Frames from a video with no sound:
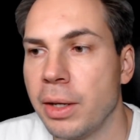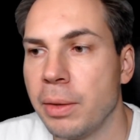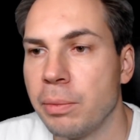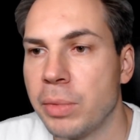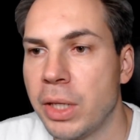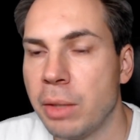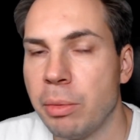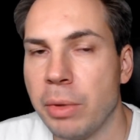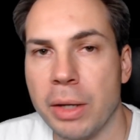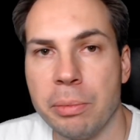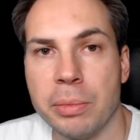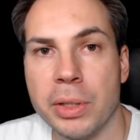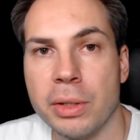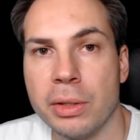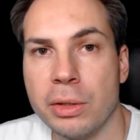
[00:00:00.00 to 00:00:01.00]
Keep up
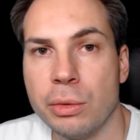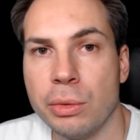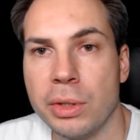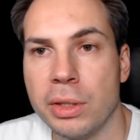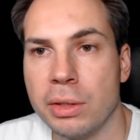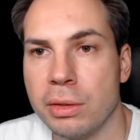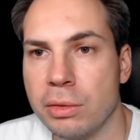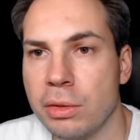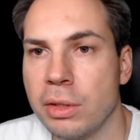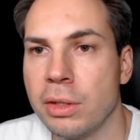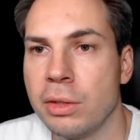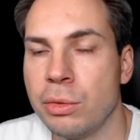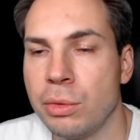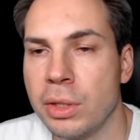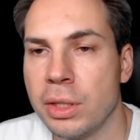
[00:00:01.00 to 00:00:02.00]
doing
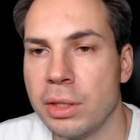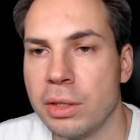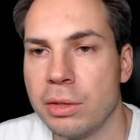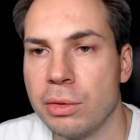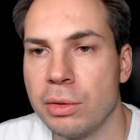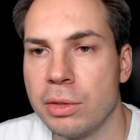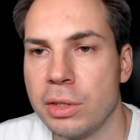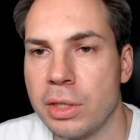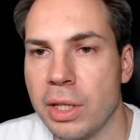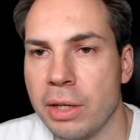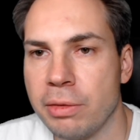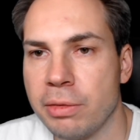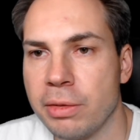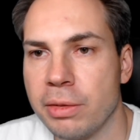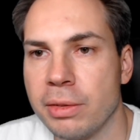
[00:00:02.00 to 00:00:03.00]
this good
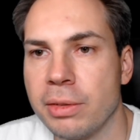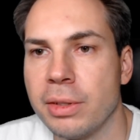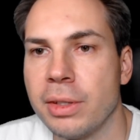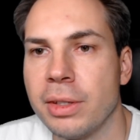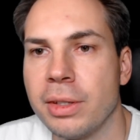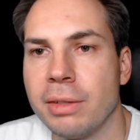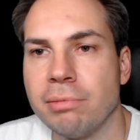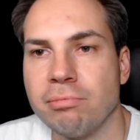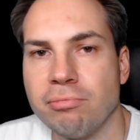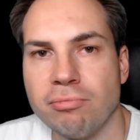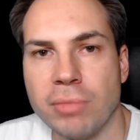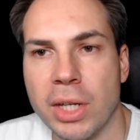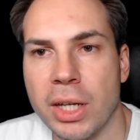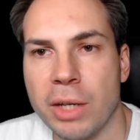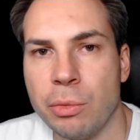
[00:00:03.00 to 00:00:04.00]
stuff,
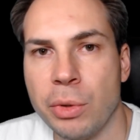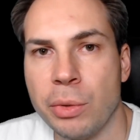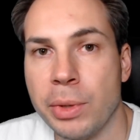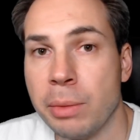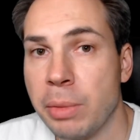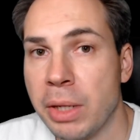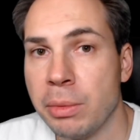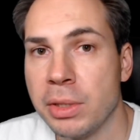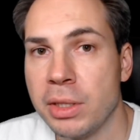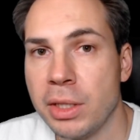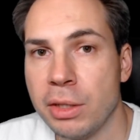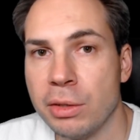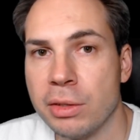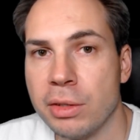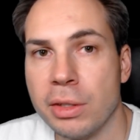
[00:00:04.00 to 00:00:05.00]
and we will maybe see
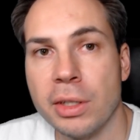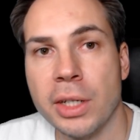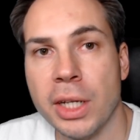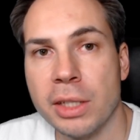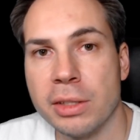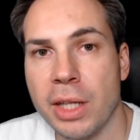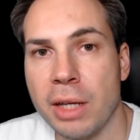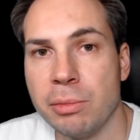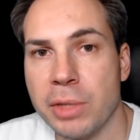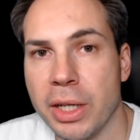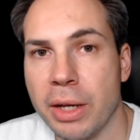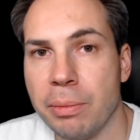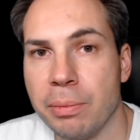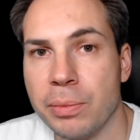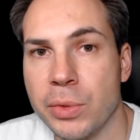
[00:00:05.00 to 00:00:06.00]
us on the next game
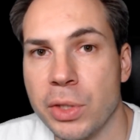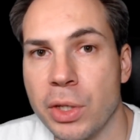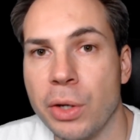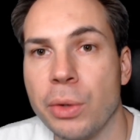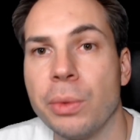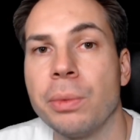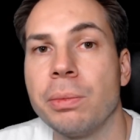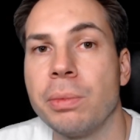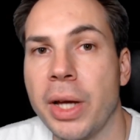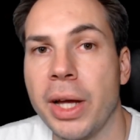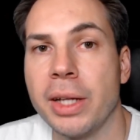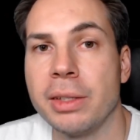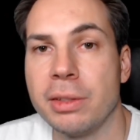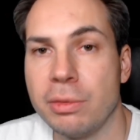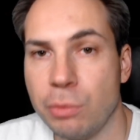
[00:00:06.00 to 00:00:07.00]
jam. So
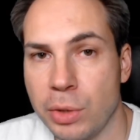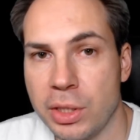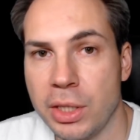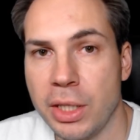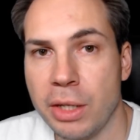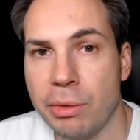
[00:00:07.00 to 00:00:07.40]
guys, we see you